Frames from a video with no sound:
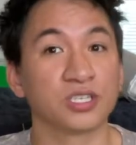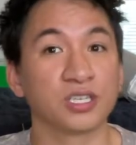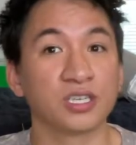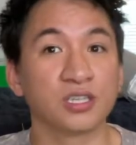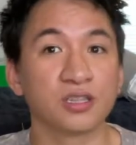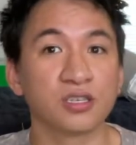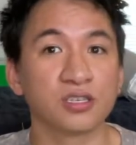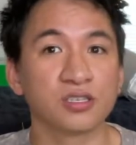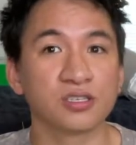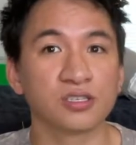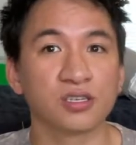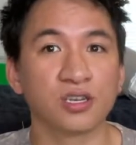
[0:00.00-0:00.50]
in
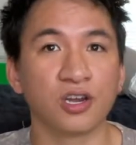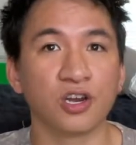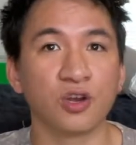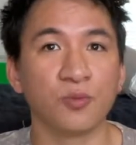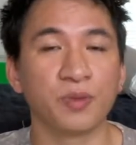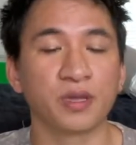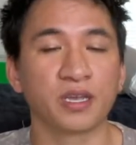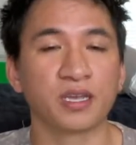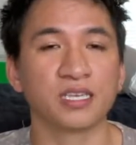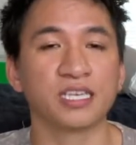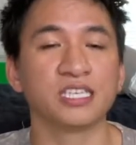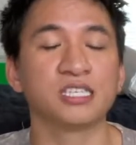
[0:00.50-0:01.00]
the snow,
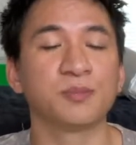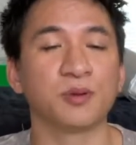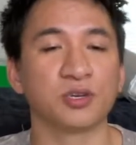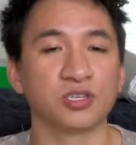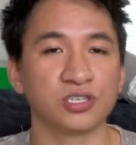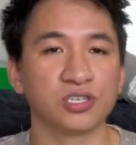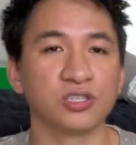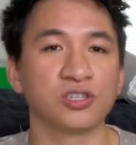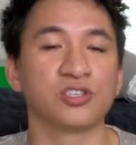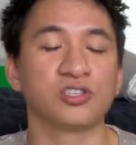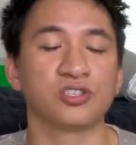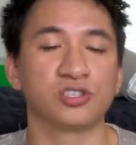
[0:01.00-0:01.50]

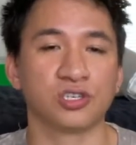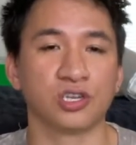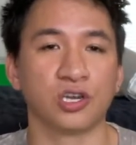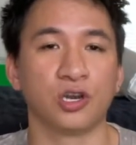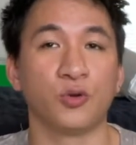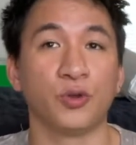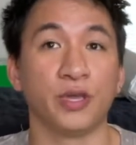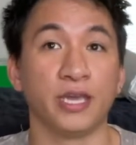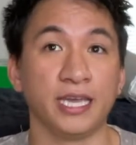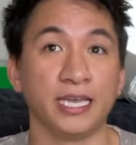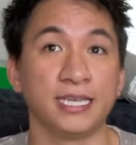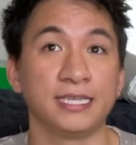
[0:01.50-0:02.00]

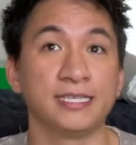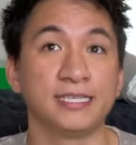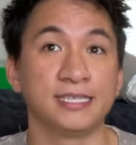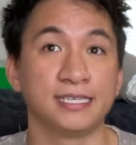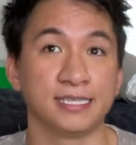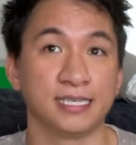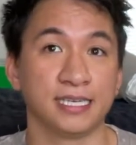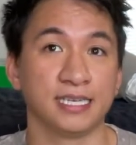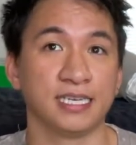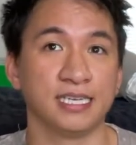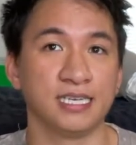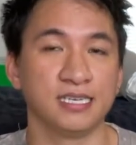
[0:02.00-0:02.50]
in
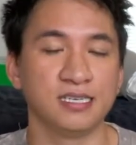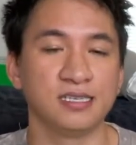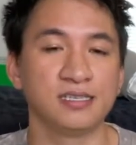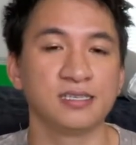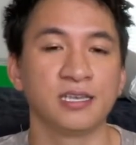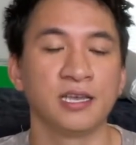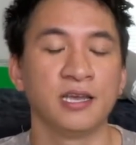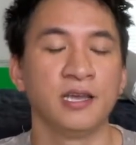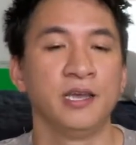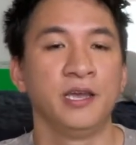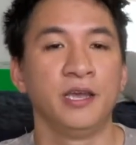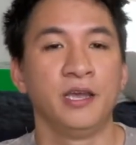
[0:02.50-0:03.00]
cities,
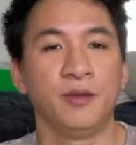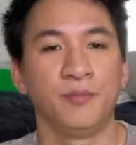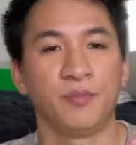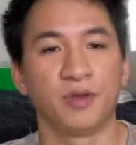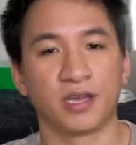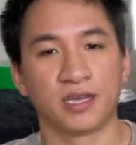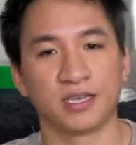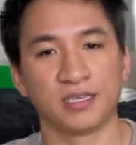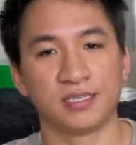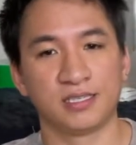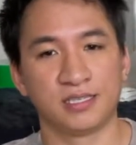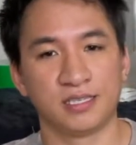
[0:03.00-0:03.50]

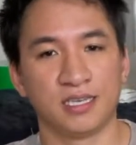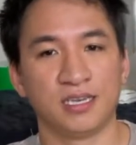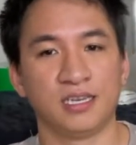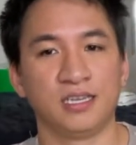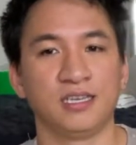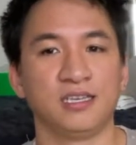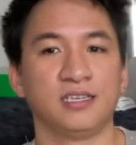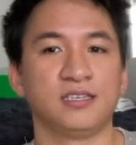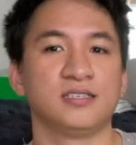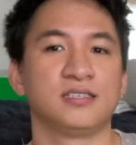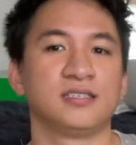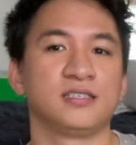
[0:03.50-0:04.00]
because
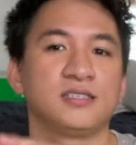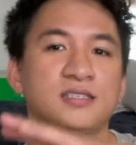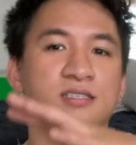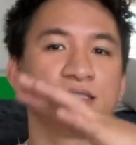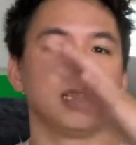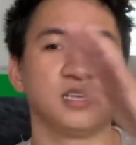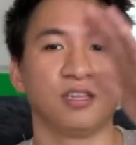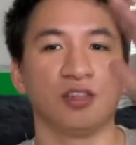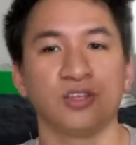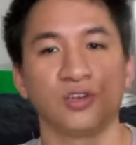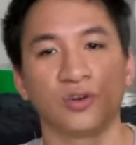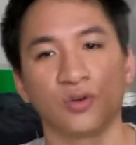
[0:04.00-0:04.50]
cities
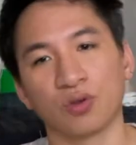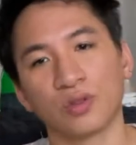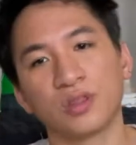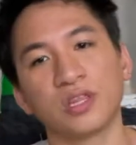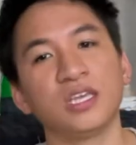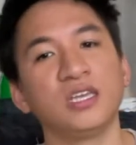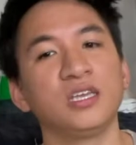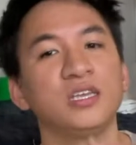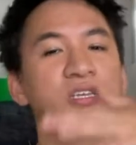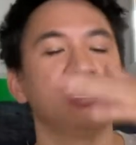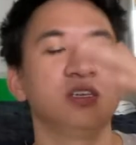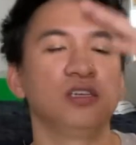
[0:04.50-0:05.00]
in the
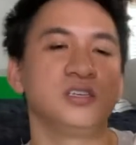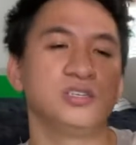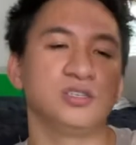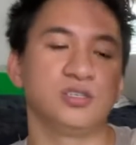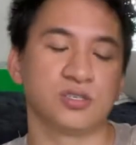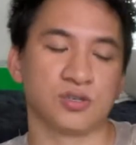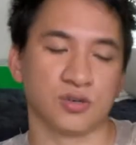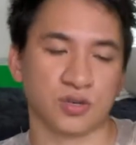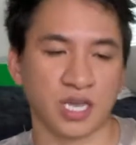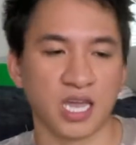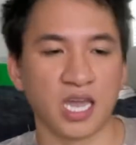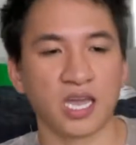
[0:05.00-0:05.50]

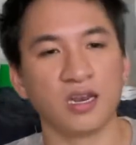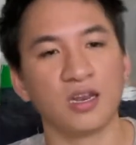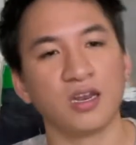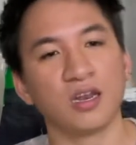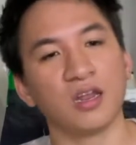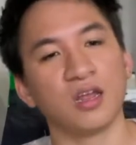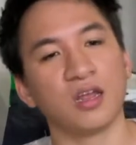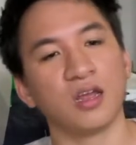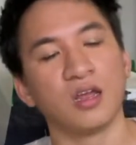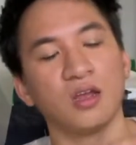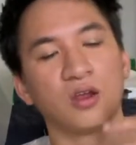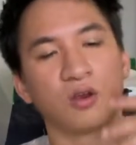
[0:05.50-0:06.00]
Northeast or
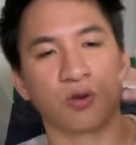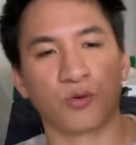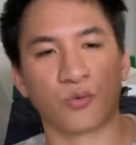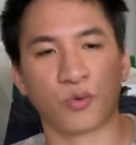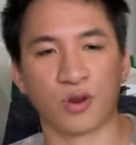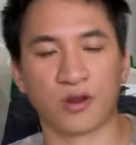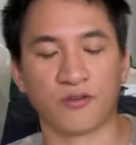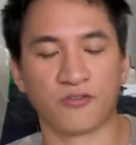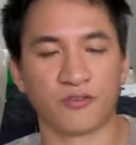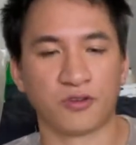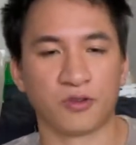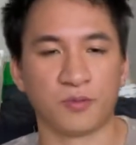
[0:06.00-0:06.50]
Canada or
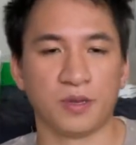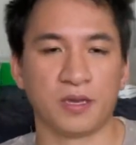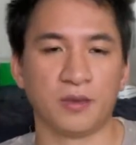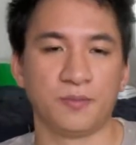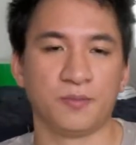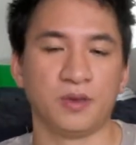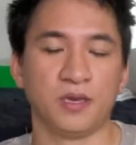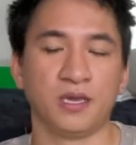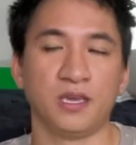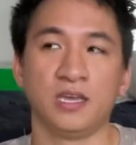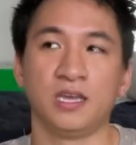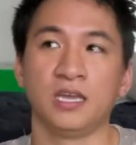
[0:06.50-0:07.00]
wherever you might
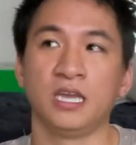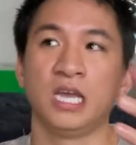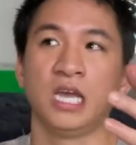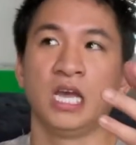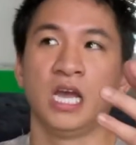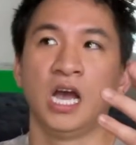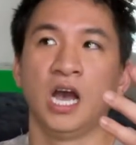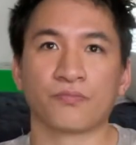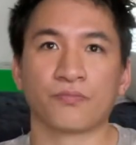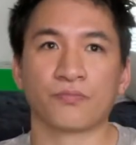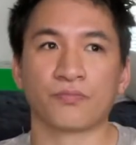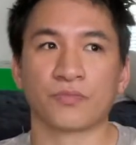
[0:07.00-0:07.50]
be,
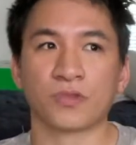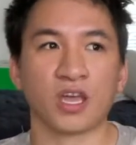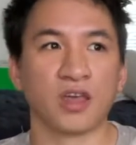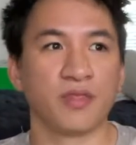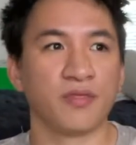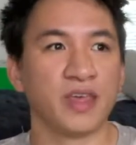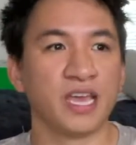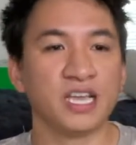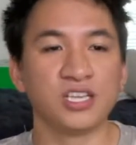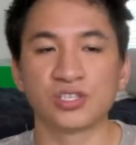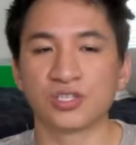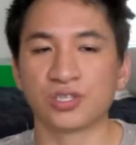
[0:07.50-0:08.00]

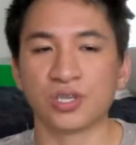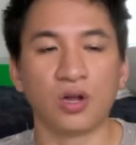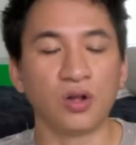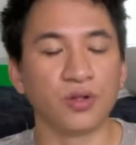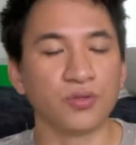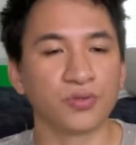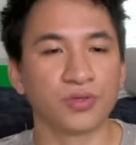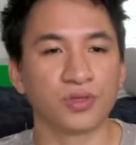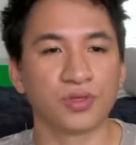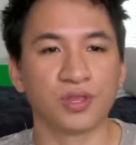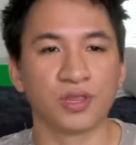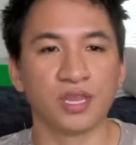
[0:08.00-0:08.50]
they
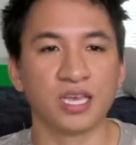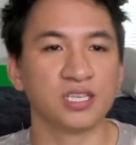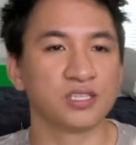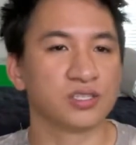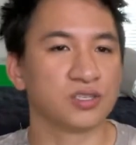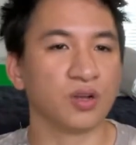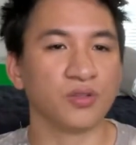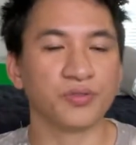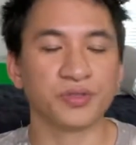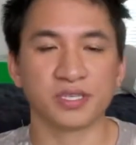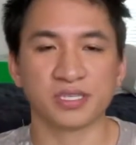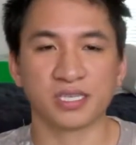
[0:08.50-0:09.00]
salt the
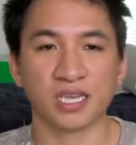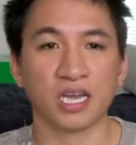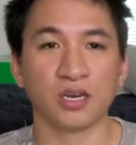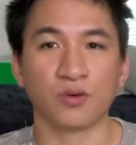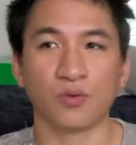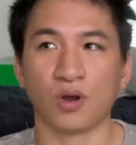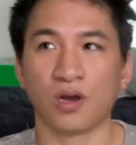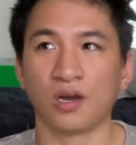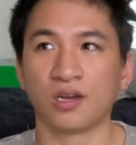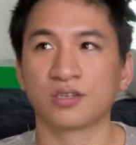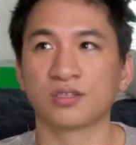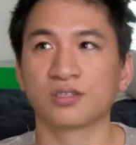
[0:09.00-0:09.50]

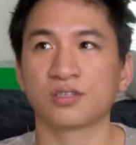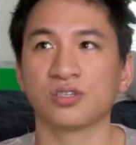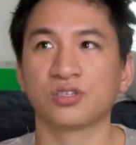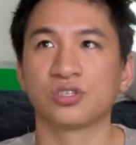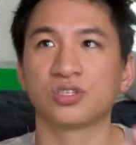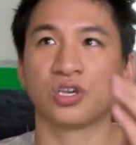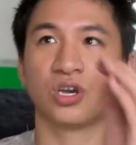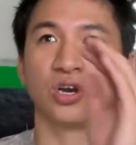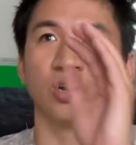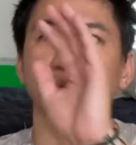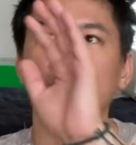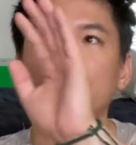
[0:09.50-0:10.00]
sidewalks.
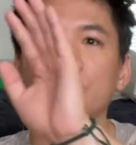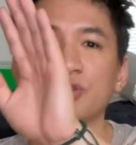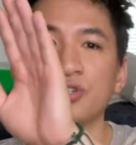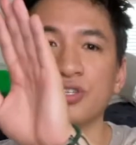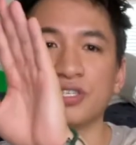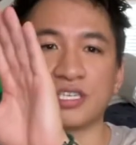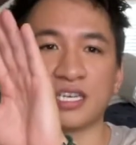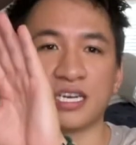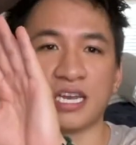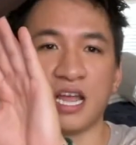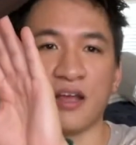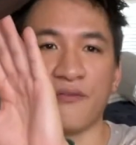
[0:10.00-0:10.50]
So you're
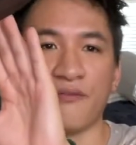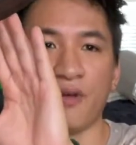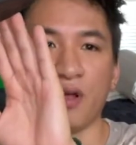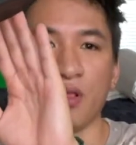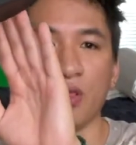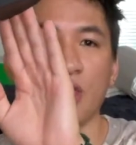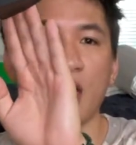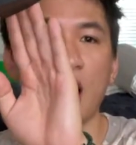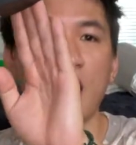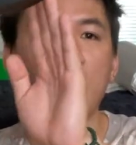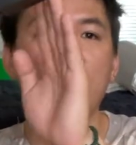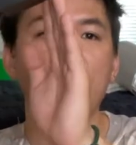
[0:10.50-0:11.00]
just gonna have a
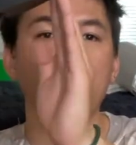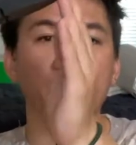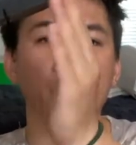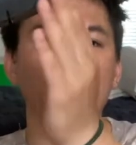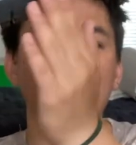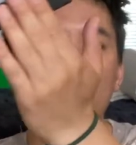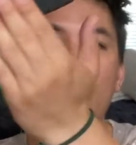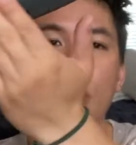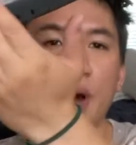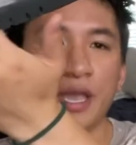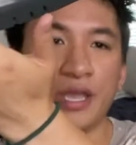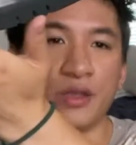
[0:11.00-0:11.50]
lot
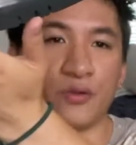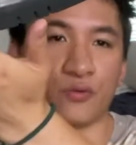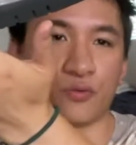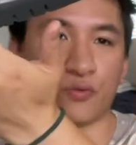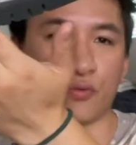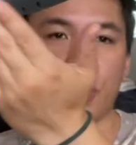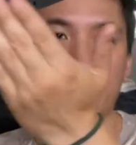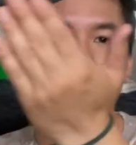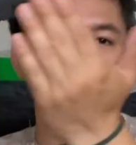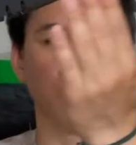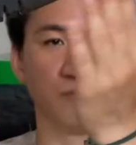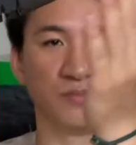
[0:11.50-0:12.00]
of white
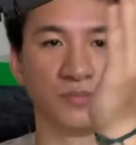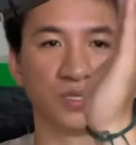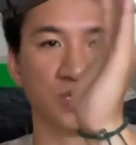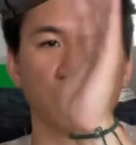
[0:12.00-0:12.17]
rims